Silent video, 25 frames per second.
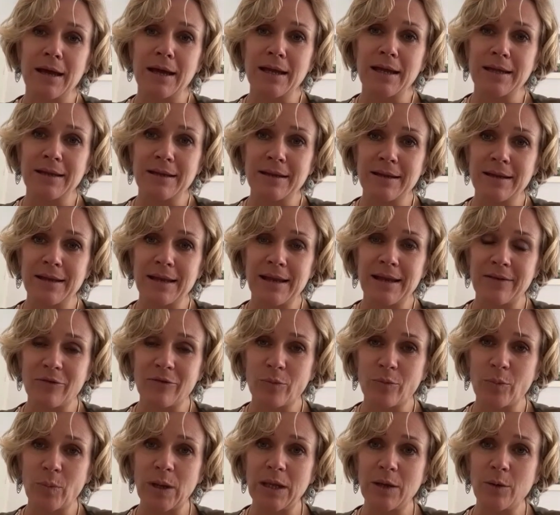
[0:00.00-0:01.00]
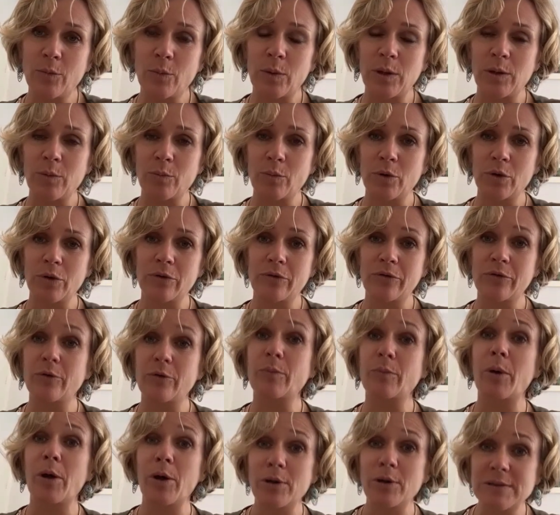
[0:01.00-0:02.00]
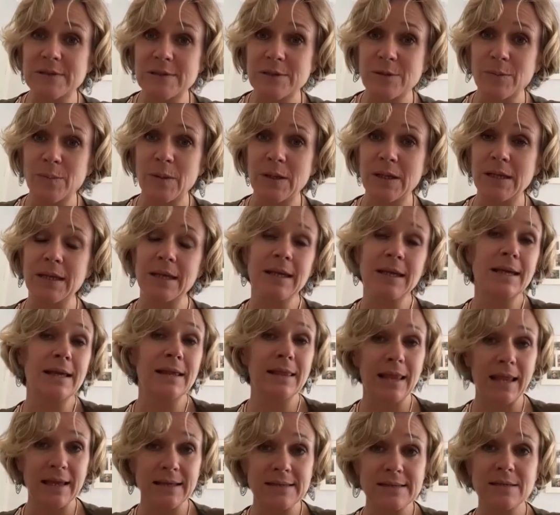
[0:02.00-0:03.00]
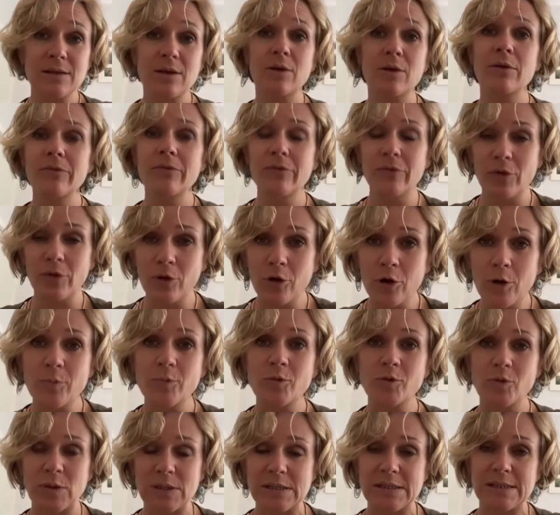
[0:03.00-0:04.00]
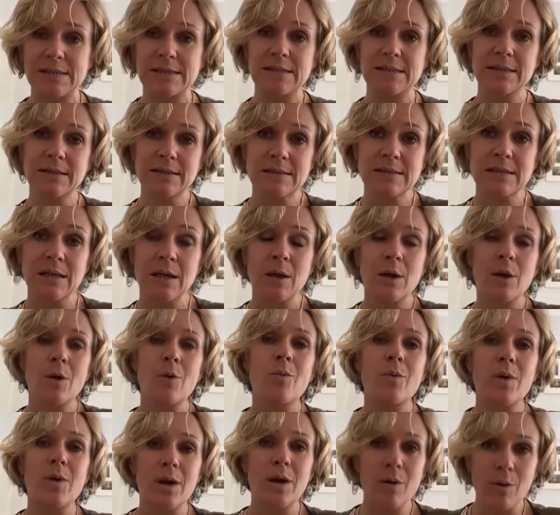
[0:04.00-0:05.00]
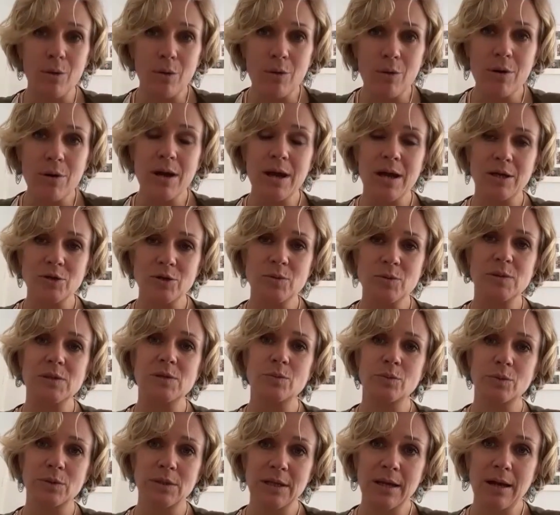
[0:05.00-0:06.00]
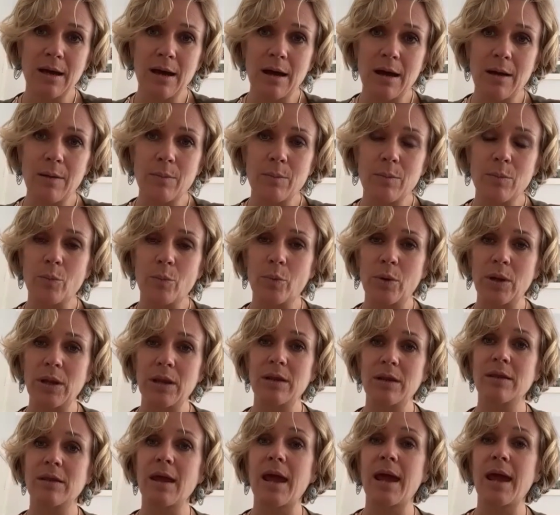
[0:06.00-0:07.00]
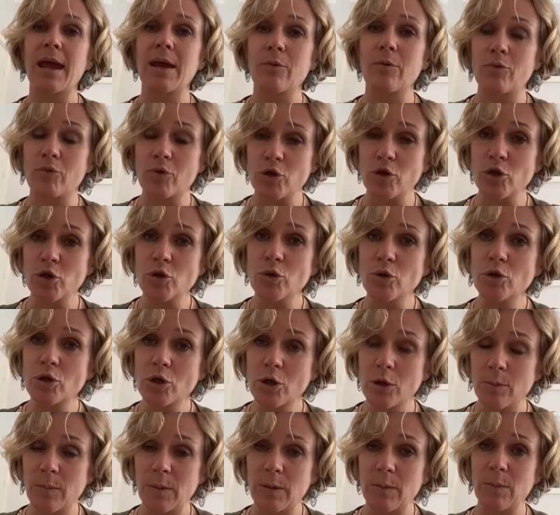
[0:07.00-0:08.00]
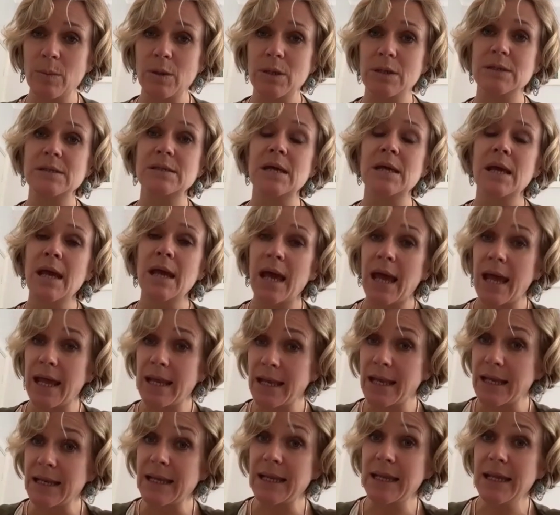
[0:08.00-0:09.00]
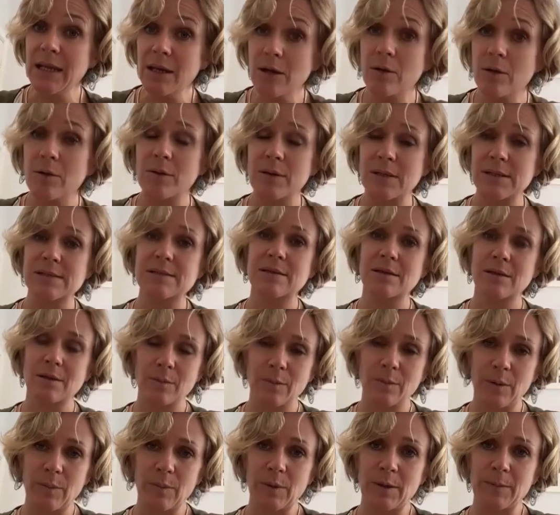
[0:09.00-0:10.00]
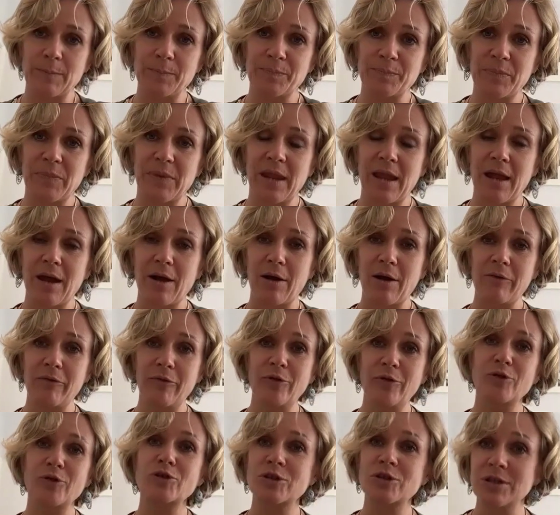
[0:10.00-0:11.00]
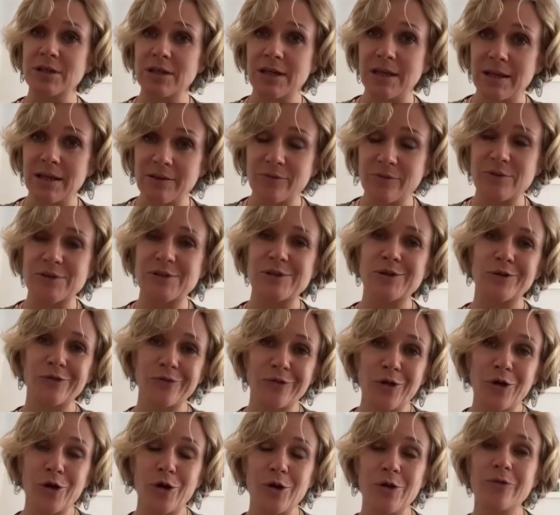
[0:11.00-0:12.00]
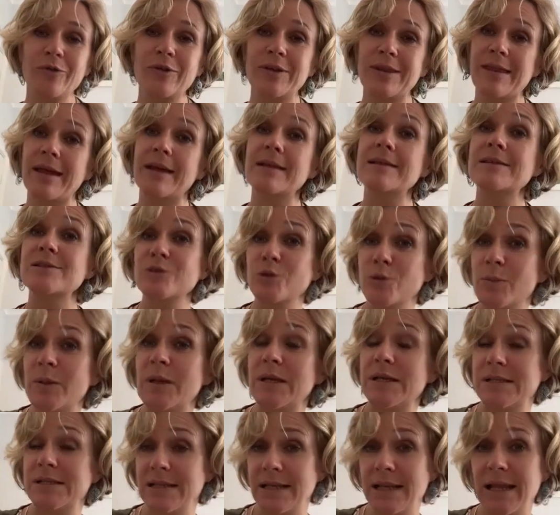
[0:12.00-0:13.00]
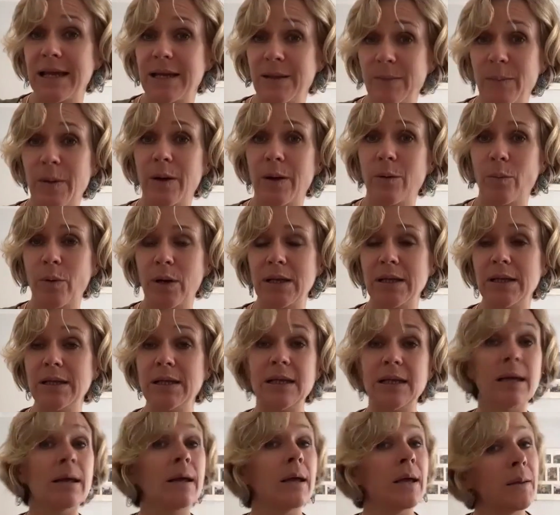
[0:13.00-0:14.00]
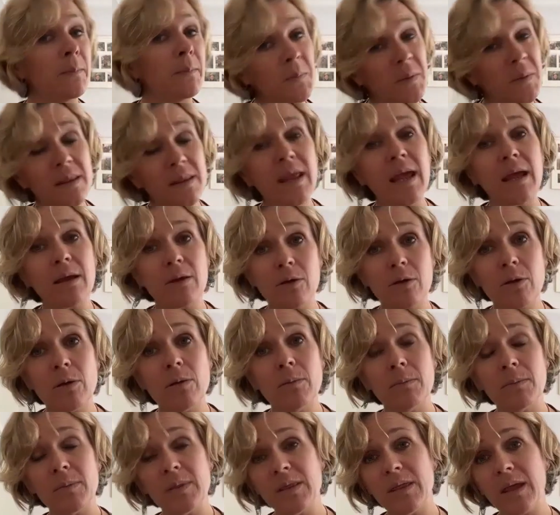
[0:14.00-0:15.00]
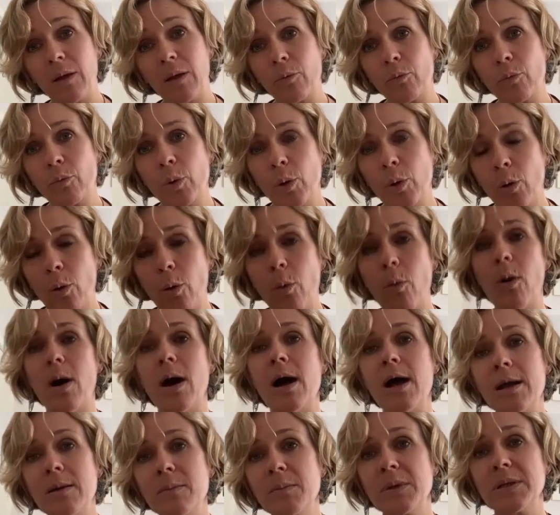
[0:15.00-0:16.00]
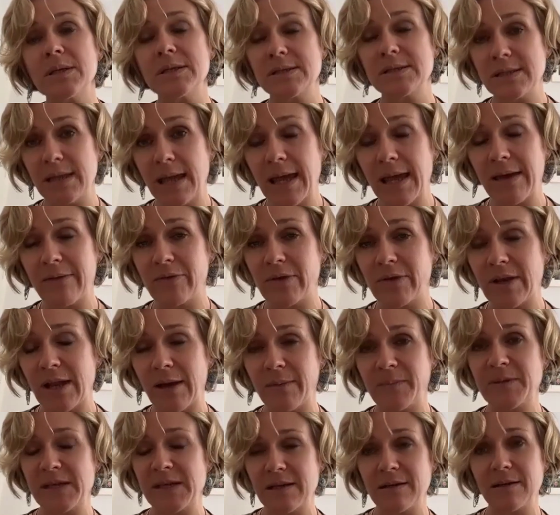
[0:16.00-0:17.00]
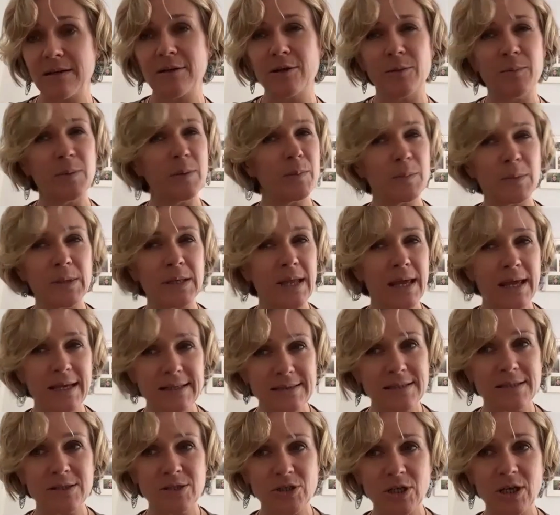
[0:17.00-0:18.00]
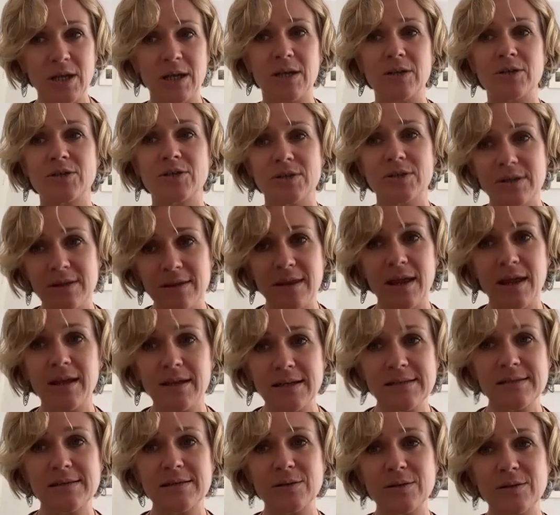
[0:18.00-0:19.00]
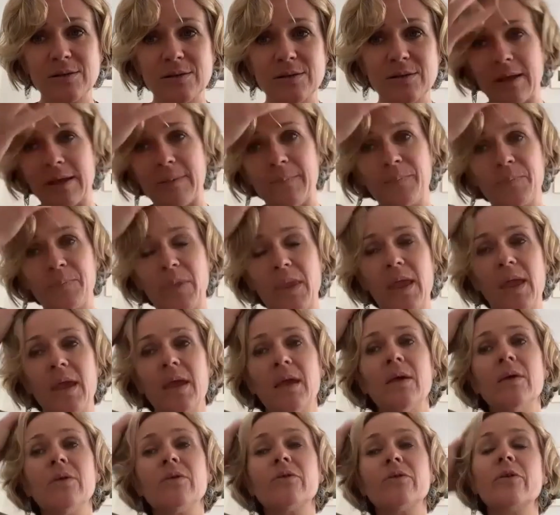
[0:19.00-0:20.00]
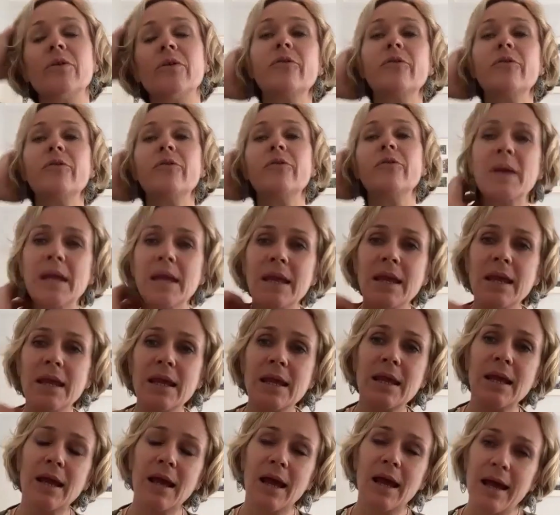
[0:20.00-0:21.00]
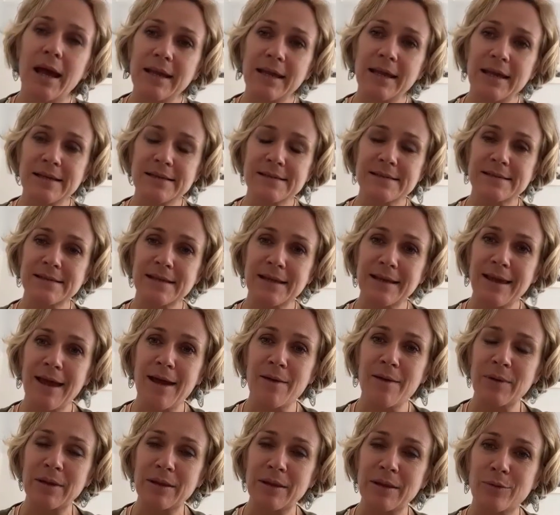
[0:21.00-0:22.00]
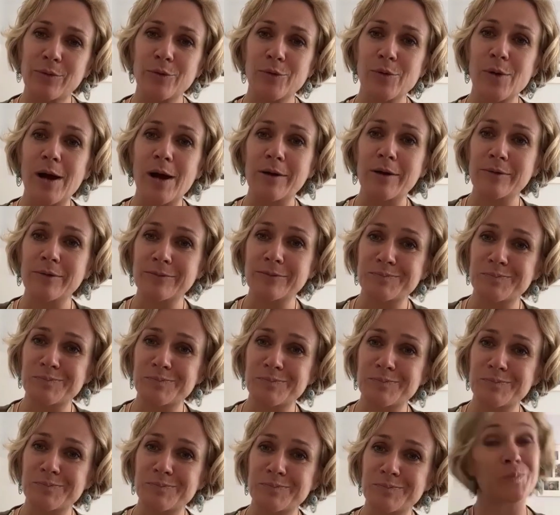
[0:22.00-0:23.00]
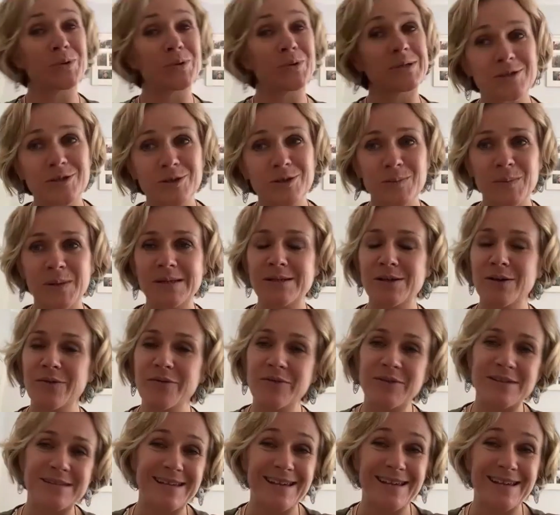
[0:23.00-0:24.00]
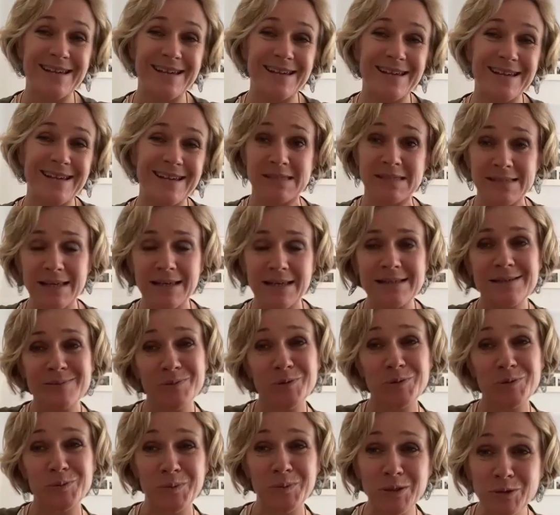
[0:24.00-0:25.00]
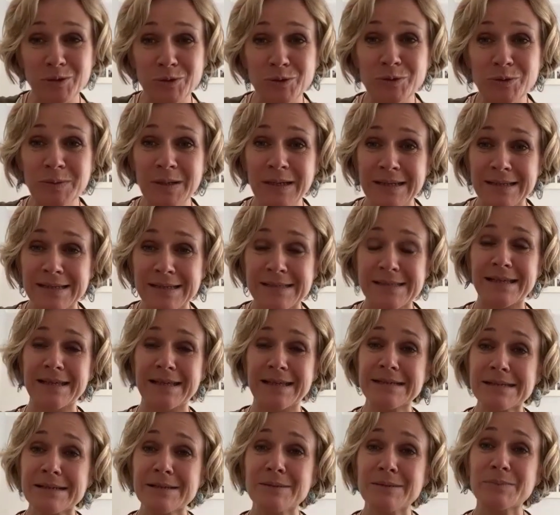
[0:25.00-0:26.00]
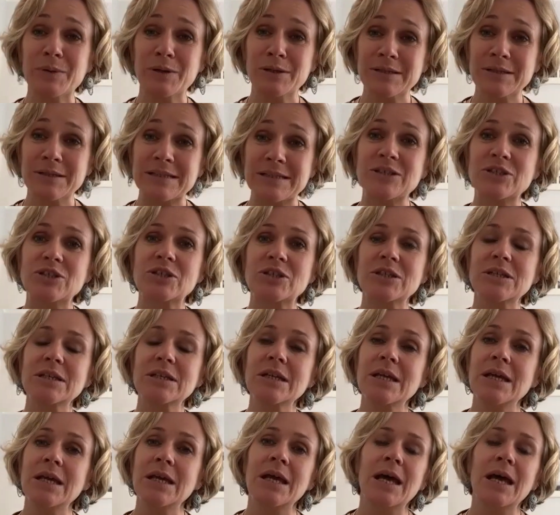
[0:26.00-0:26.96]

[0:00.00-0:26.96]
In the next week, we were supposed to be in Glasgow for COP26. Where all countries would come with a renewed commitment and an increased commitment. Now, unfortunately, as a result of COVID, that's all been delayed by 1 year. But that requirement to have an updated commitment hasn't changed. So that is still there. So for me, I guess coming through, I would position myself as a sensible middle centre politician.